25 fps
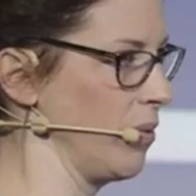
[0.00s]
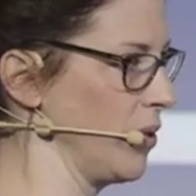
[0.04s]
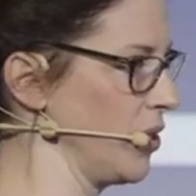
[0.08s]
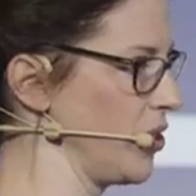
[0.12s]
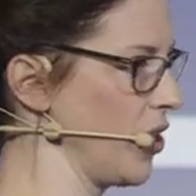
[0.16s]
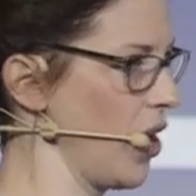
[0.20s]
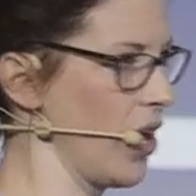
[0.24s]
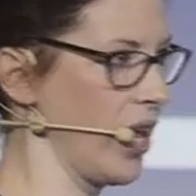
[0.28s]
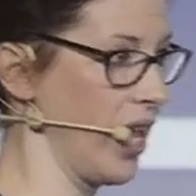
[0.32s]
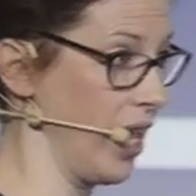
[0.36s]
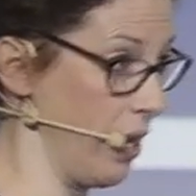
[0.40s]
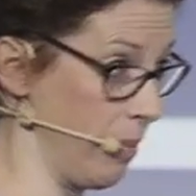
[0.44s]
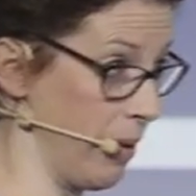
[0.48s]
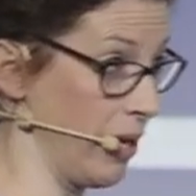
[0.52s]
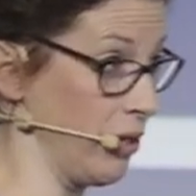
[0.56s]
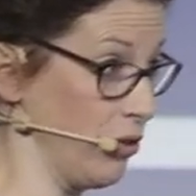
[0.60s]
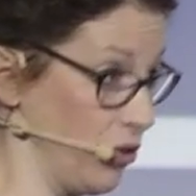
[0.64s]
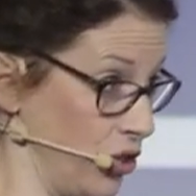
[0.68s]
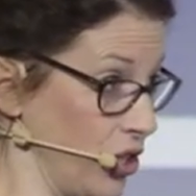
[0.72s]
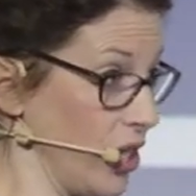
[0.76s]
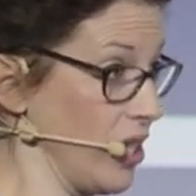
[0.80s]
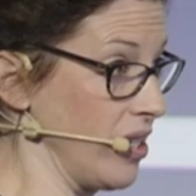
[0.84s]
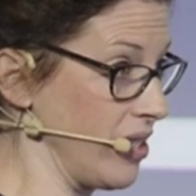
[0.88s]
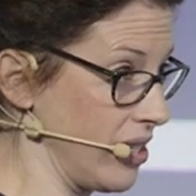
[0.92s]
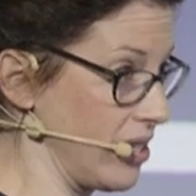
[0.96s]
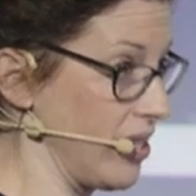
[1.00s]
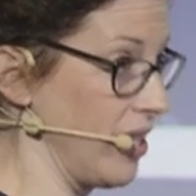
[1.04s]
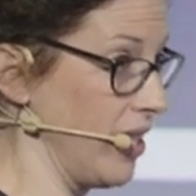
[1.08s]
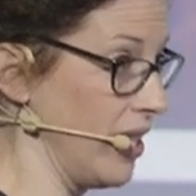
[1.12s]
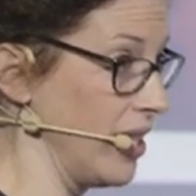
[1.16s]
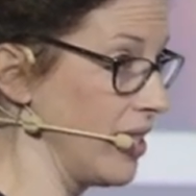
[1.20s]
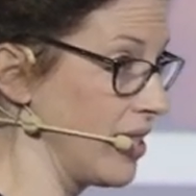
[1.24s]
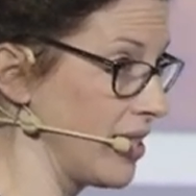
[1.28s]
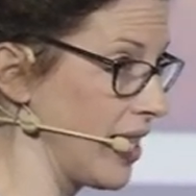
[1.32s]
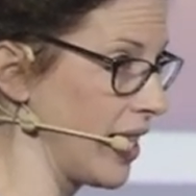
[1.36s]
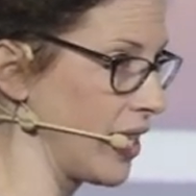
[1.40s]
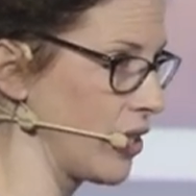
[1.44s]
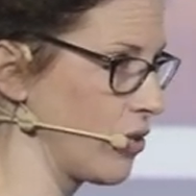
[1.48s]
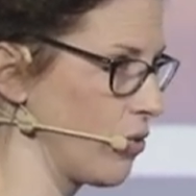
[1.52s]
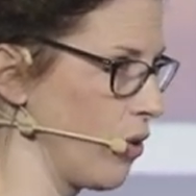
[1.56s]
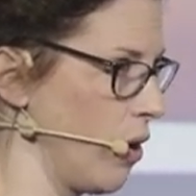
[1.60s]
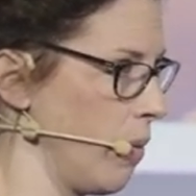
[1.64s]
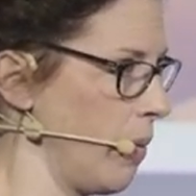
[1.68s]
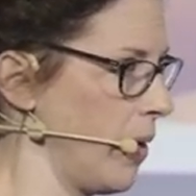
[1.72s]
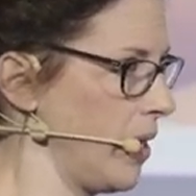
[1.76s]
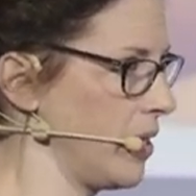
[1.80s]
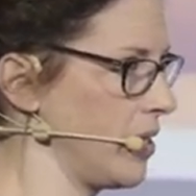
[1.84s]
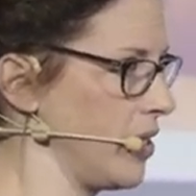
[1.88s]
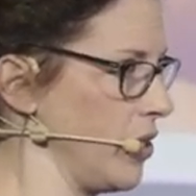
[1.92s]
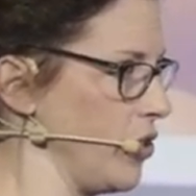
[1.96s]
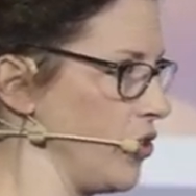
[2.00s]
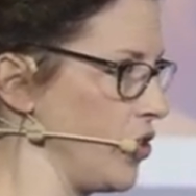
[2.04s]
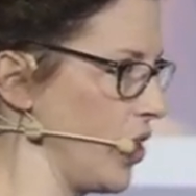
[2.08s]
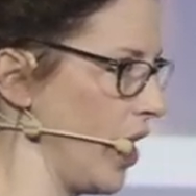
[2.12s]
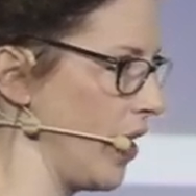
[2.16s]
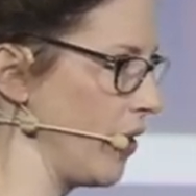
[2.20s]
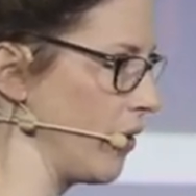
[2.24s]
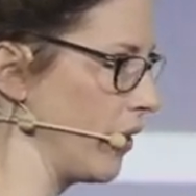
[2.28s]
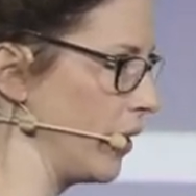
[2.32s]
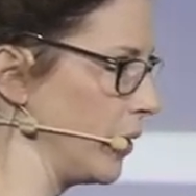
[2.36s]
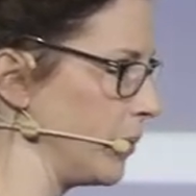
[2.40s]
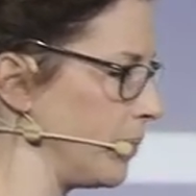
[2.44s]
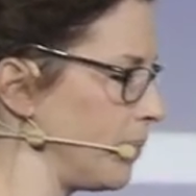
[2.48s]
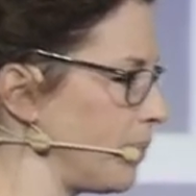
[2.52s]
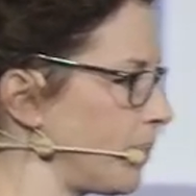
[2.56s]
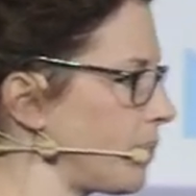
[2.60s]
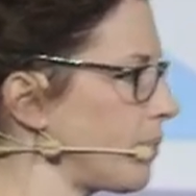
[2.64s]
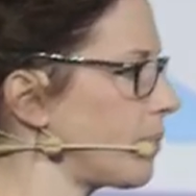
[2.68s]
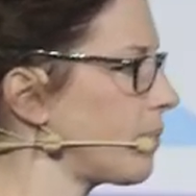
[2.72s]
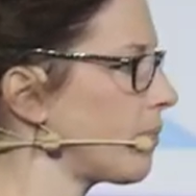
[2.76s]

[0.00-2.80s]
we're talking about just sex robots in general.